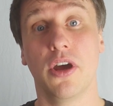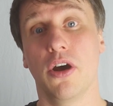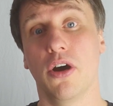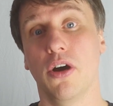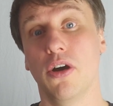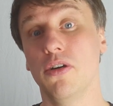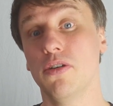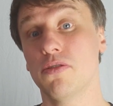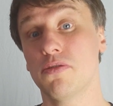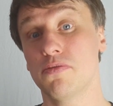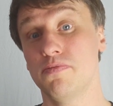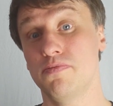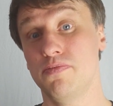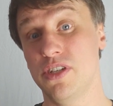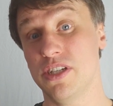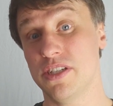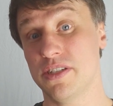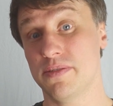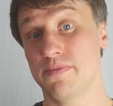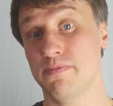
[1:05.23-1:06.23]
or
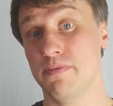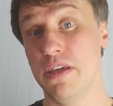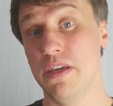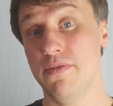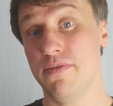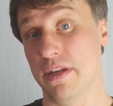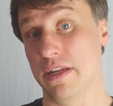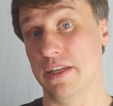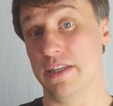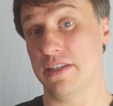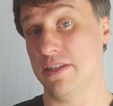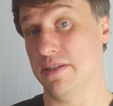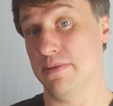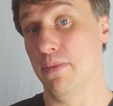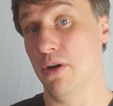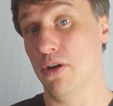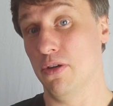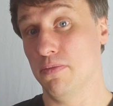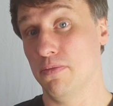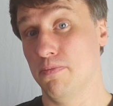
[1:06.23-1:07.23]
just given a
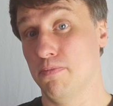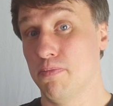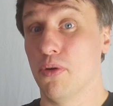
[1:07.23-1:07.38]
small